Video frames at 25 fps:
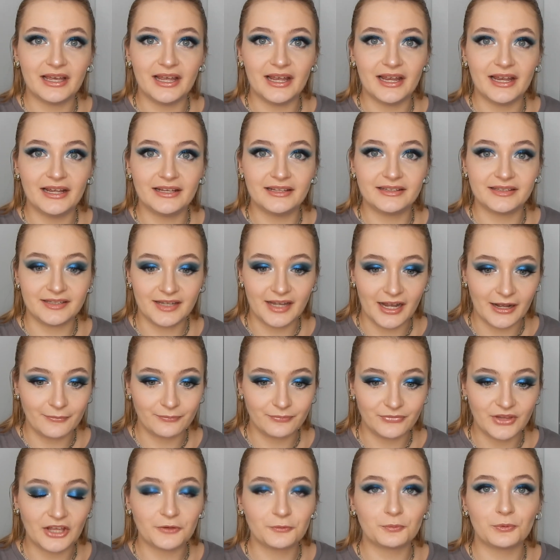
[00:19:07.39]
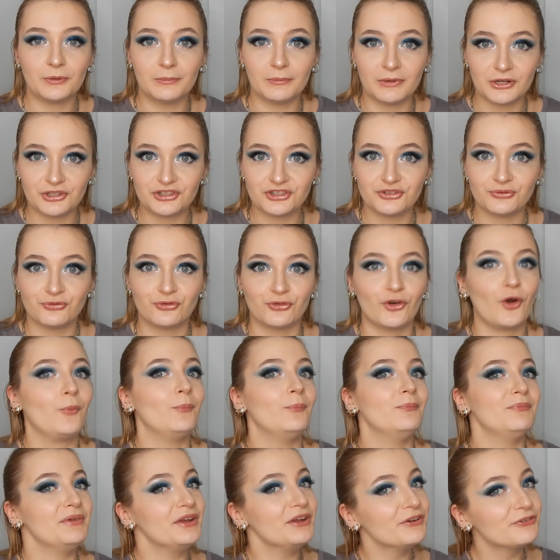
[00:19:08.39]
And yeah, that's pretty much
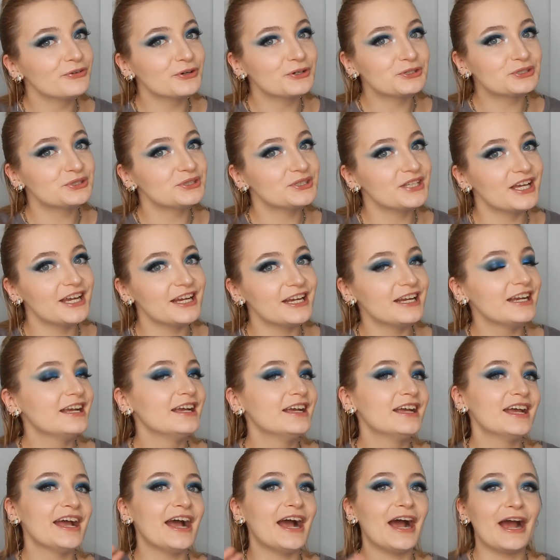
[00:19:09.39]
from me for today.